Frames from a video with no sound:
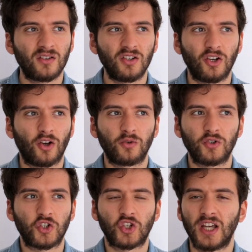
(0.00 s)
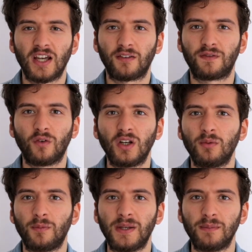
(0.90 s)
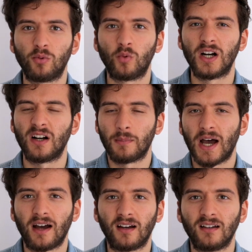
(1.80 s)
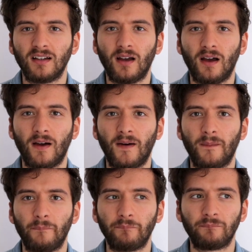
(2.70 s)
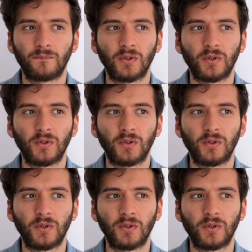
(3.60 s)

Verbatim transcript: you know, just share fully with people where I'm at, um,